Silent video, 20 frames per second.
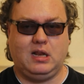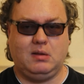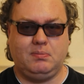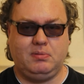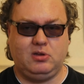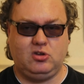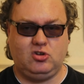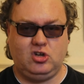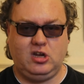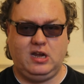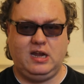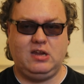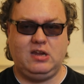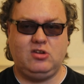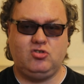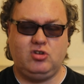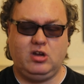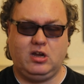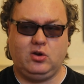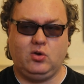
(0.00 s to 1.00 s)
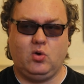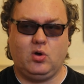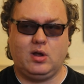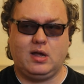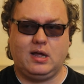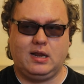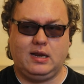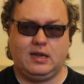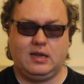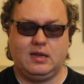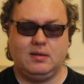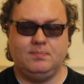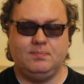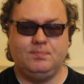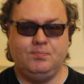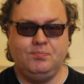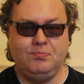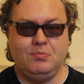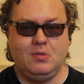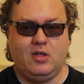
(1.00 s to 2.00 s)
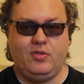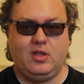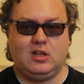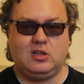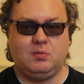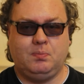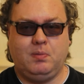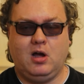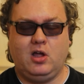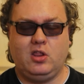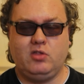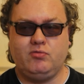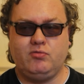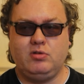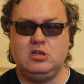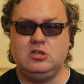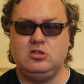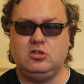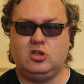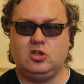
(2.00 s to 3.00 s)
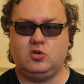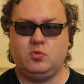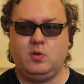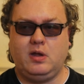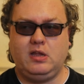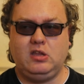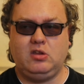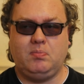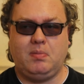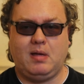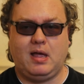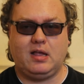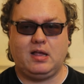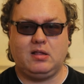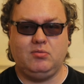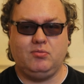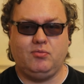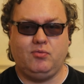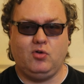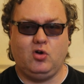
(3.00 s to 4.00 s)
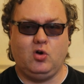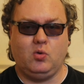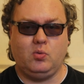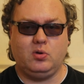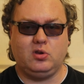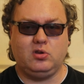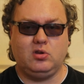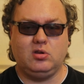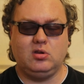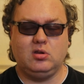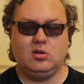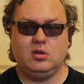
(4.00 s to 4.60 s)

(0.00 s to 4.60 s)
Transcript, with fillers: It'll be changing and organic, and that's part of the reason to switch back and forwards,